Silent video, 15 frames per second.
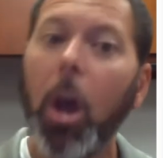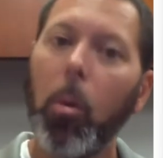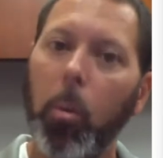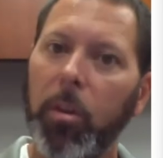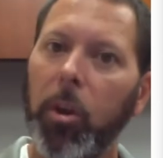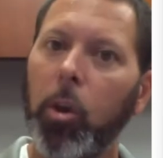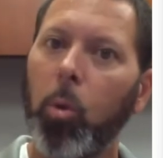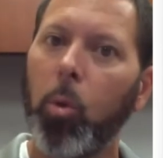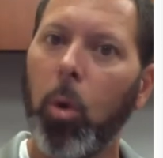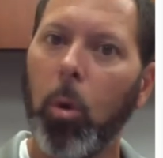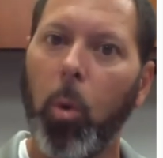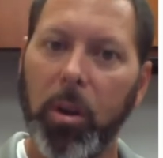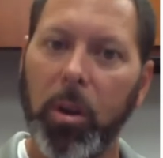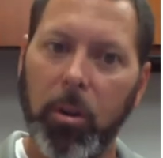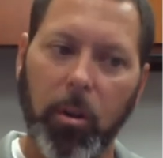With the newer
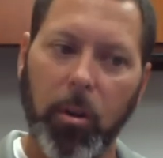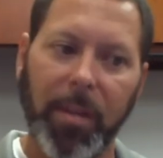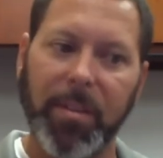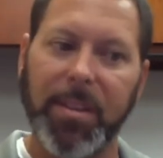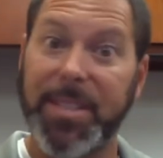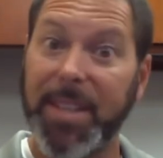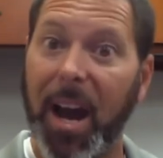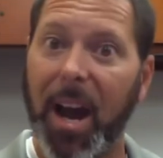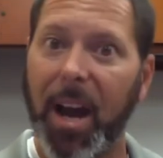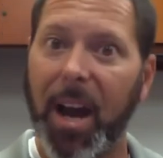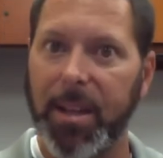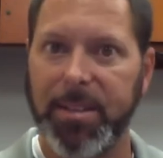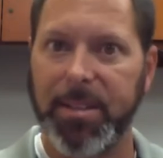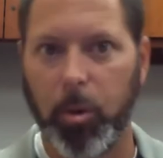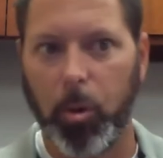one, they're on the
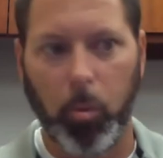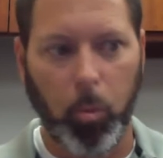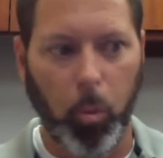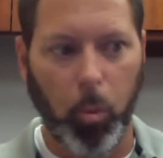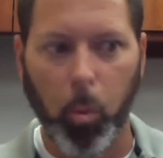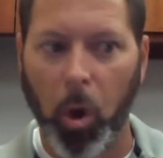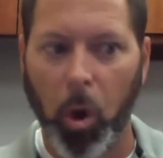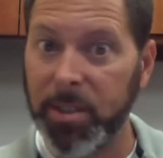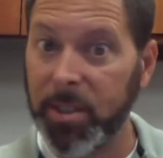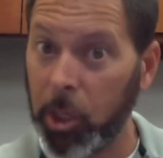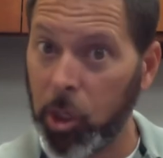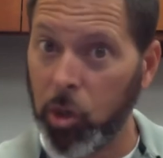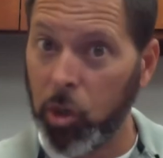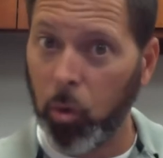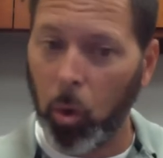side, so one is
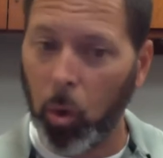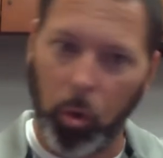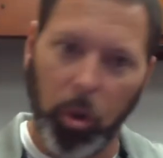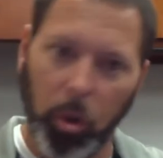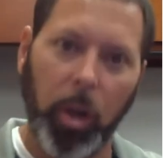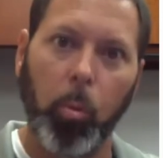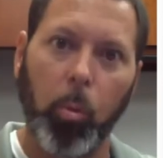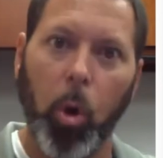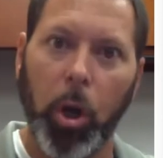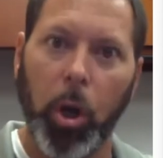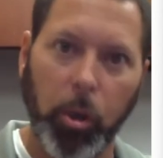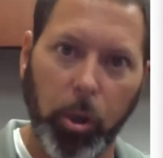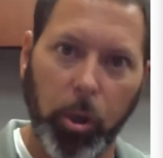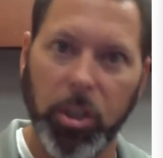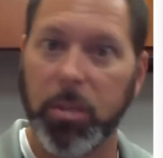controlled and
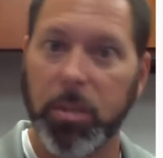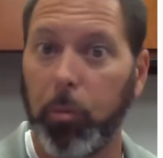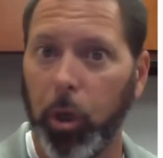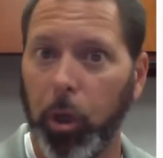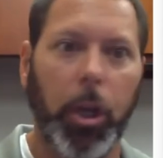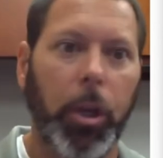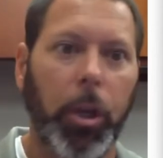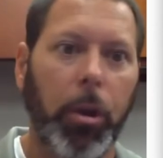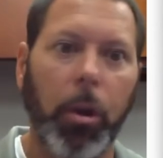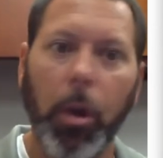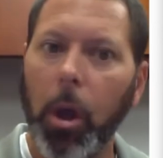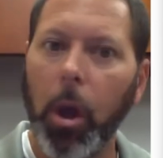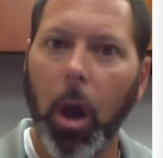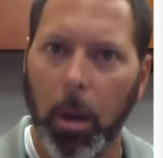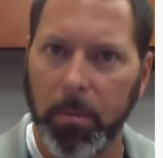one you can just plug in
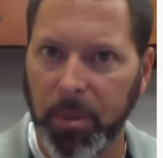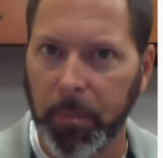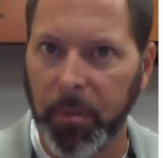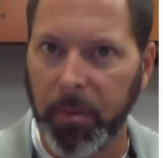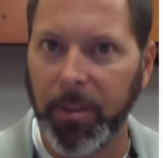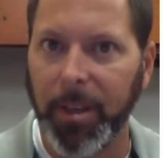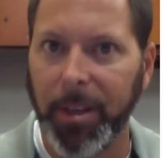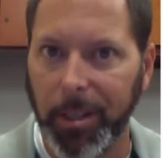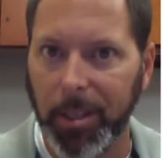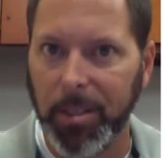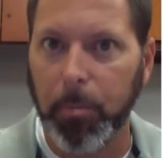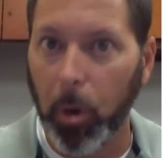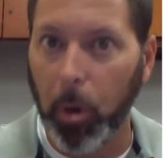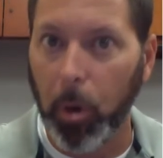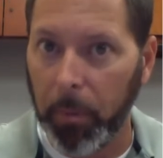something that needs
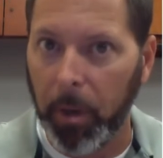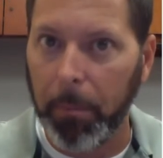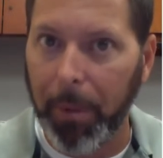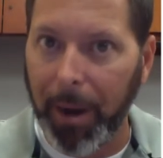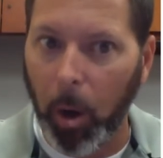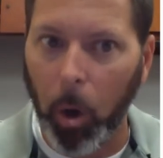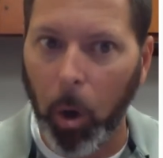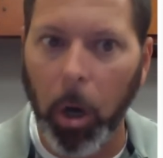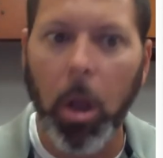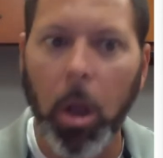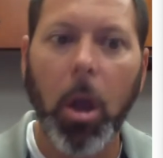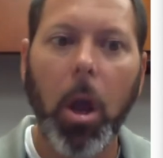permanent power.